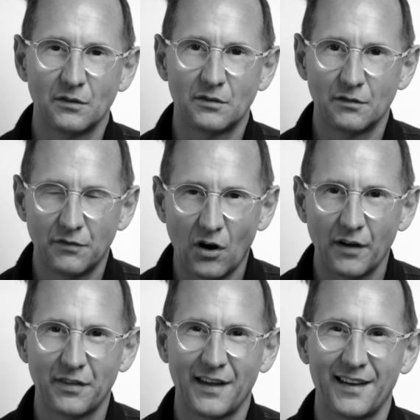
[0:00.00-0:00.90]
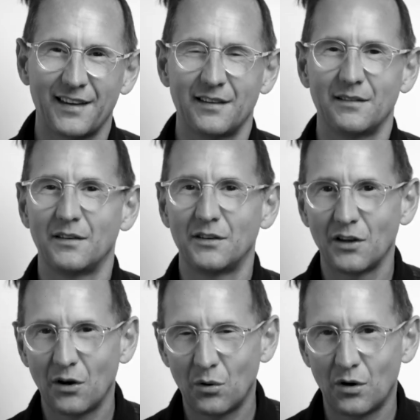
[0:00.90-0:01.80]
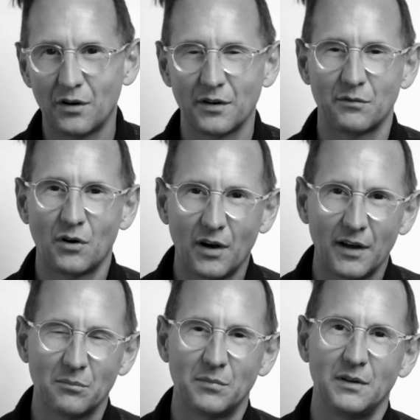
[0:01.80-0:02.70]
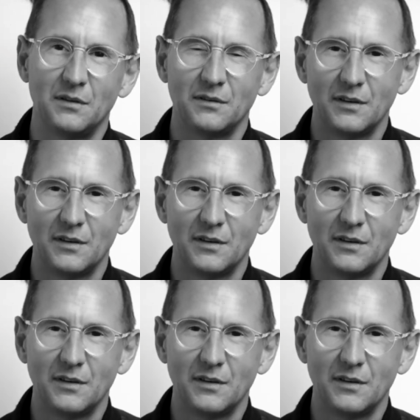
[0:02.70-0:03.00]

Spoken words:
survive that and go on and write and be,